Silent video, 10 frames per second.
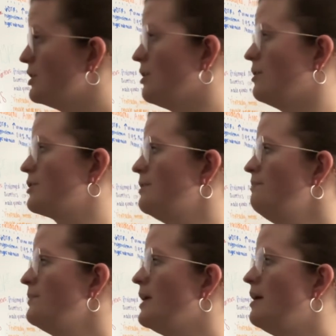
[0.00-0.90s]
is
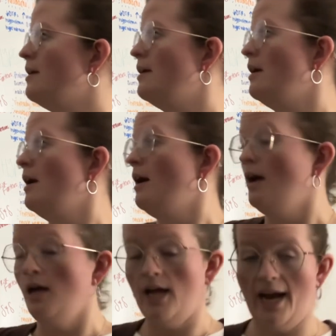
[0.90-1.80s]
awesome.
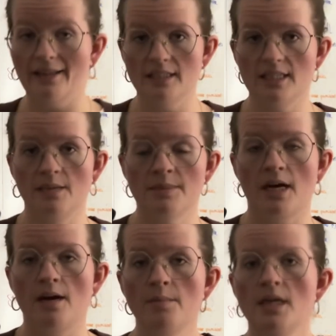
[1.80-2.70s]
At the same
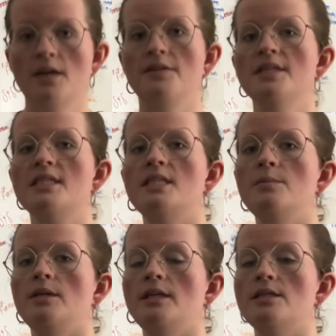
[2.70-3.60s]
time, this
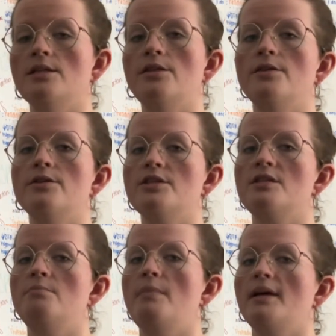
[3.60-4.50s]
stimulates the thirst
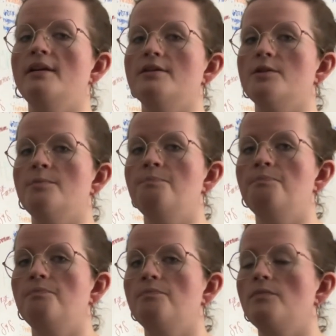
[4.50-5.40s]
mechanism.
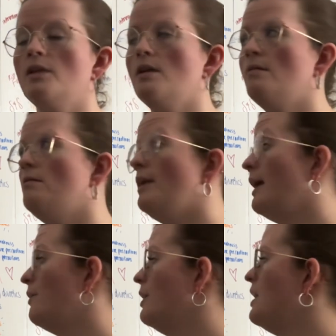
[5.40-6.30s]

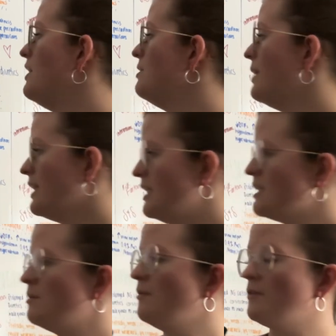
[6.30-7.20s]
Now, the
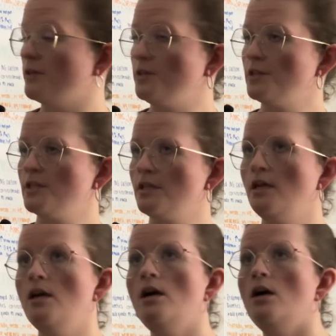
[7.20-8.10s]
mechanism of thirst
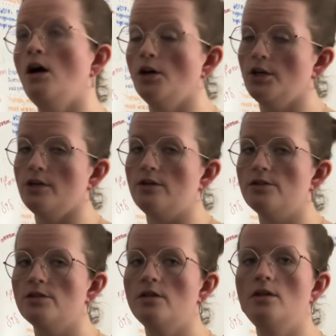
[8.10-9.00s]

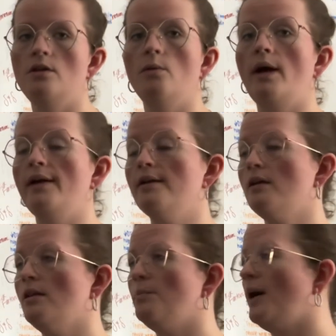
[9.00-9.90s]
occurs when
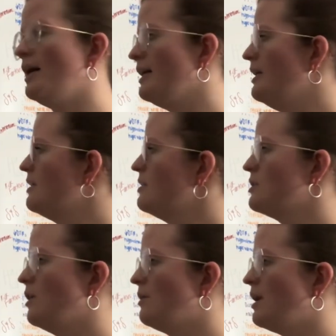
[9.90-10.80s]
the body is
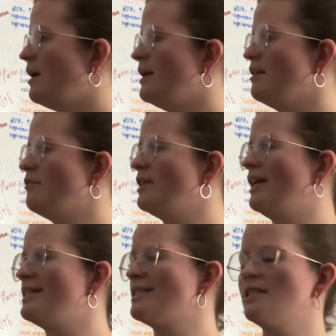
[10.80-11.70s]
going on and it
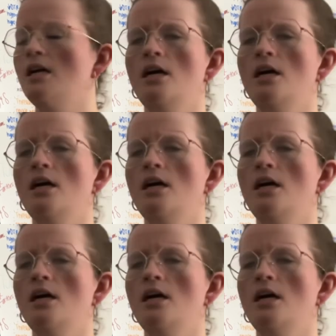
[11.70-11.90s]
realizes